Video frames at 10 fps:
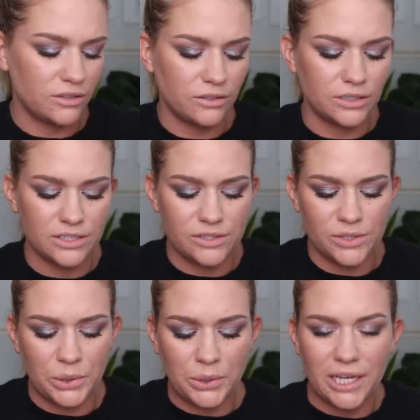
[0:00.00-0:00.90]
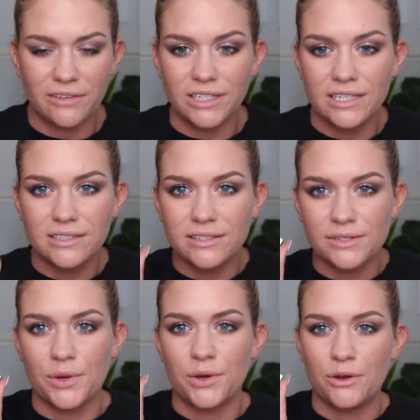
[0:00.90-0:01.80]
Oh, it's so heavy, it's
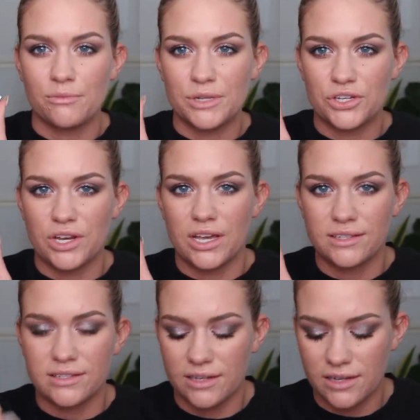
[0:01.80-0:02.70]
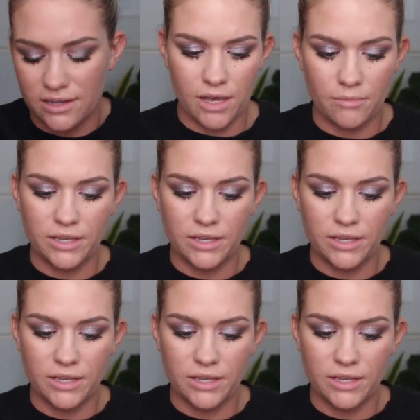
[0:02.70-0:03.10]
so majestic.